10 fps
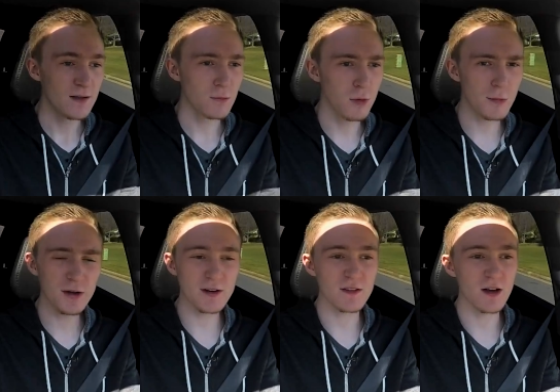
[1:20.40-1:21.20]
what we're
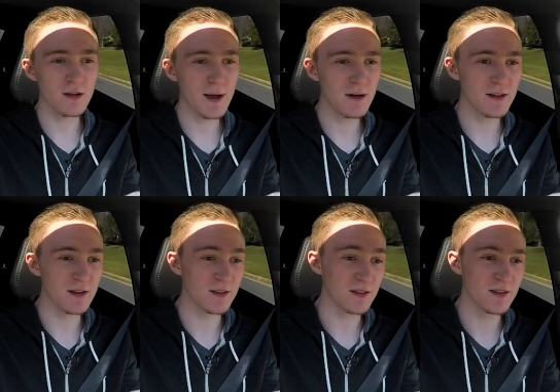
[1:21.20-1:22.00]
going to talk about
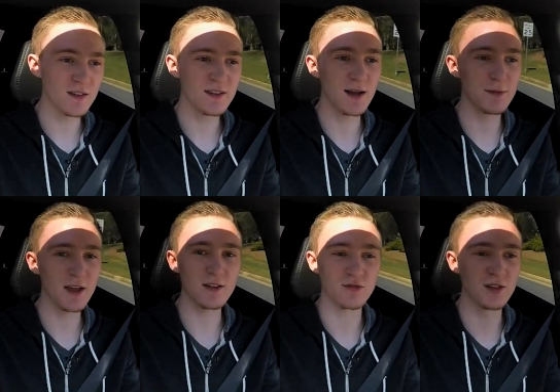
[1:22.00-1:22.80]
is, does the
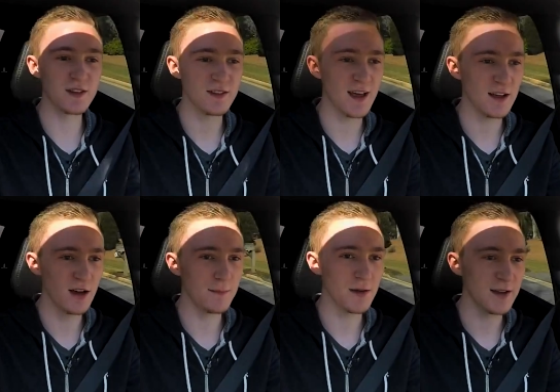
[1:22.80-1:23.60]
MDX really stack
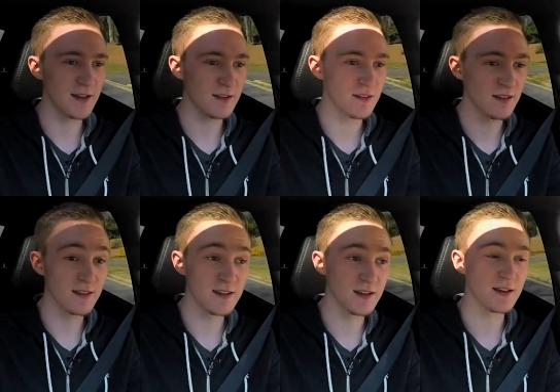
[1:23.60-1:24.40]
up against
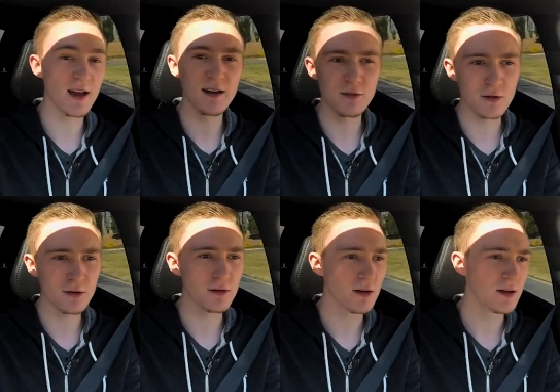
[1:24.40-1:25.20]
the
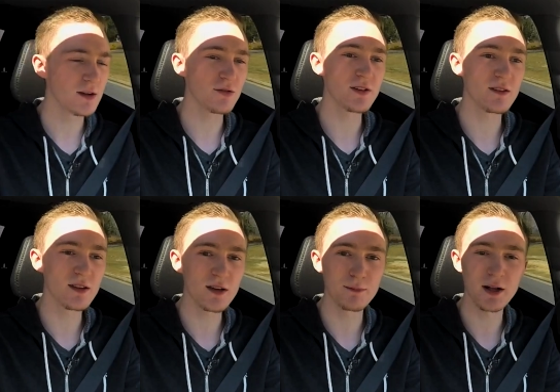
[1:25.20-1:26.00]
ever
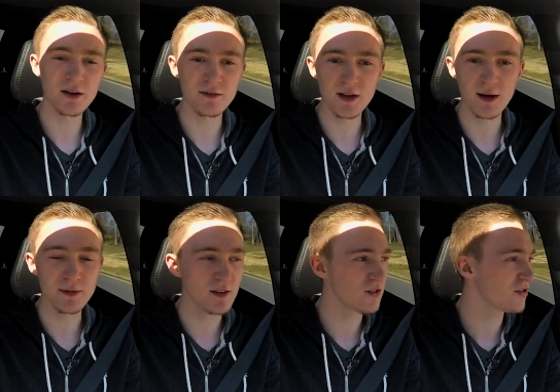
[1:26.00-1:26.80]
increasingly competitive
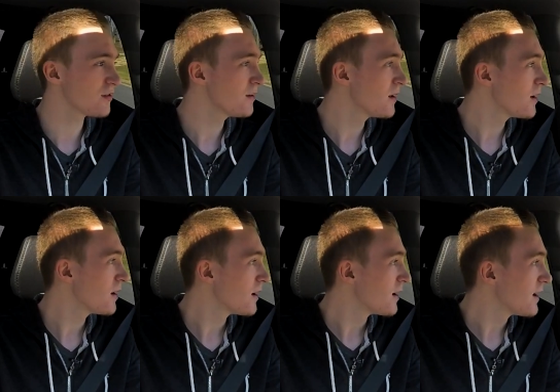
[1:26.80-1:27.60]
competition?
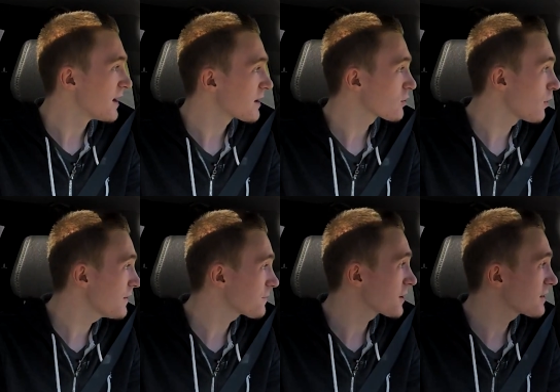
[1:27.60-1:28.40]
And
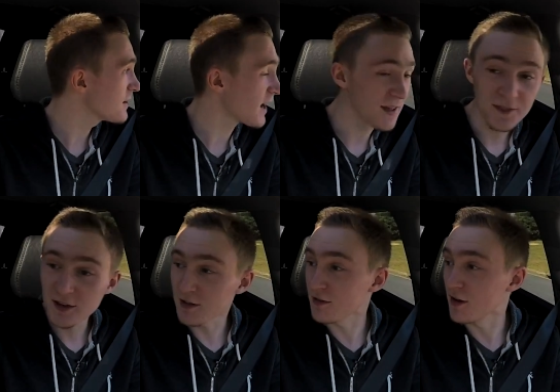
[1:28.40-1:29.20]
quite frankly, I
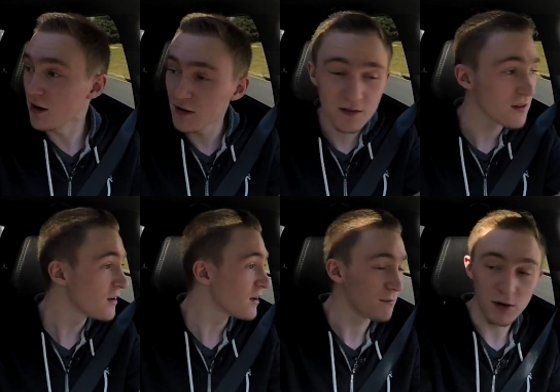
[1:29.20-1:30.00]
think it does,
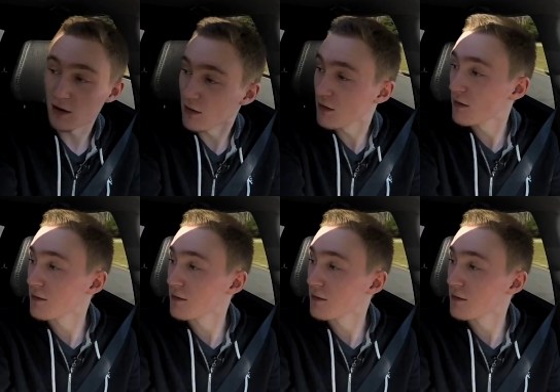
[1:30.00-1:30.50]
but